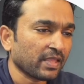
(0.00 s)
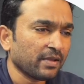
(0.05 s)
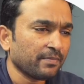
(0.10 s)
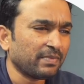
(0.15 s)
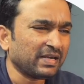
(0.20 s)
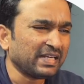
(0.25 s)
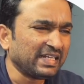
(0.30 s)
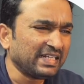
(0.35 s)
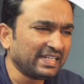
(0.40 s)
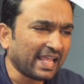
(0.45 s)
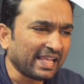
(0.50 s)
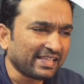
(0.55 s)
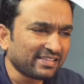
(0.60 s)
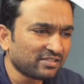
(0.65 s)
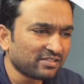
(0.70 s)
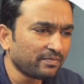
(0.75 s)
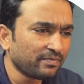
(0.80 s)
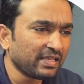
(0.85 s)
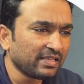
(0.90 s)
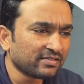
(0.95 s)
But
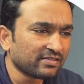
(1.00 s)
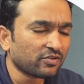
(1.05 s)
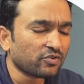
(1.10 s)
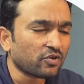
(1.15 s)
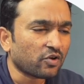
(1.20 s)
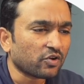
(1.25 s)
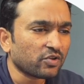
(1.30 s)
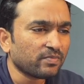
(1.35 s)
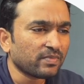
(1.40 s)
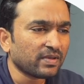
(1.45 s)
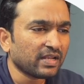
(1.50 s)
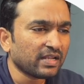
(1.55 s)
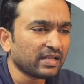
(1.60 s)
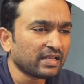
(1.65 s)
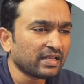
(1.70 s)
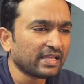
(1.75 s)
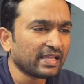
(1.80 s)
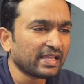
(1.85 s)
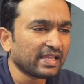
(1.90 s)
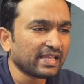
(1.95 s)
text-based
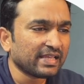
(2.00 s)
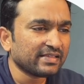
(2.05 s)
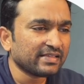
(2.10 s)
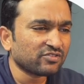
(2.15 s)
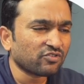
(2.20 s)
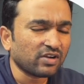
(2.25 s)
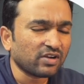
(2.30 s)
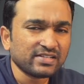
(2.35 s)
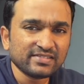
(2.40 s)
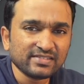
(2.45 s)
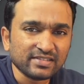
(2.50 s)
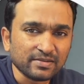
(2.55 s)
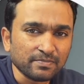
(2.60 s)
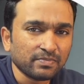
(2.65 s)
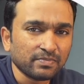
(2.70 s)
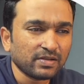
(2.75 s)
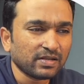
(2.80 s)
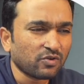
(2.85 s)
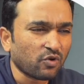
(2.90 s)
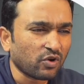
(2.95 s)
document is quite
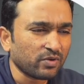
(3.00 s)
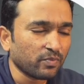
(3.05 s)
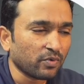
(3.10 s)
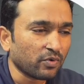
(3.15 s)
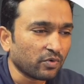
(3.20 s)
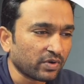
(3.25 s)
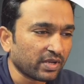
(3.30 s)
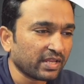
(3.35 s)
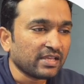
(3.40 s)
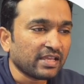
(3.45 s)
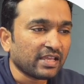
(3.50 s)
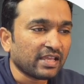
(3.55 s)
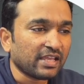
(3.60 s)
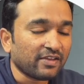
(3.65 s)
simple, quite boring.